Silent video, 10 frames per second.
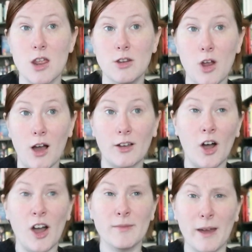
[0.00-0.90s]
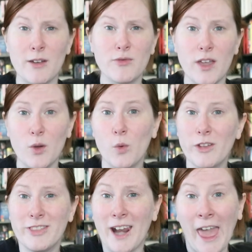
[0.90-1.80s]
Knock on my fake
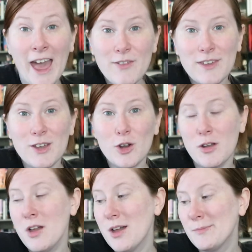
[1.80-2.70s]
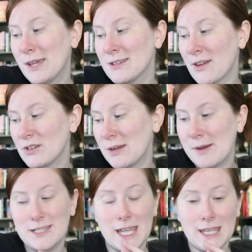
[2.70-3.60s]
wood that I have here, because every time
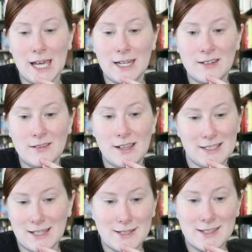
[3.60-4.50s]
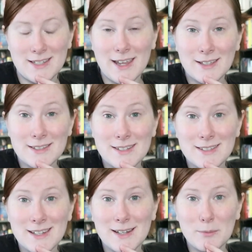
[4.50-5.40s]
I say that, it doesn't stay
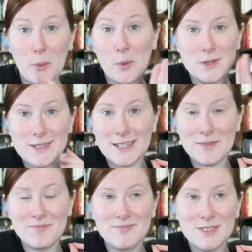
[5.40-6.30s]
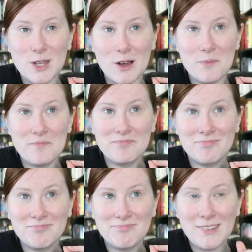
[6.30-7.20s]
consistent, but we'll see. So
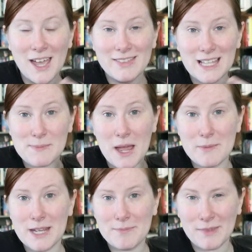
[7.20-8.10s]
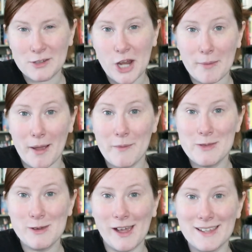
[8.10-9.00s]
that's my update. I'll check back in
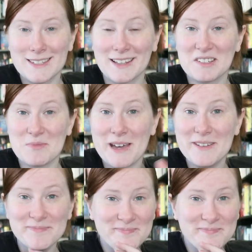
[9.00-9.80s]
with you guys in a little bit.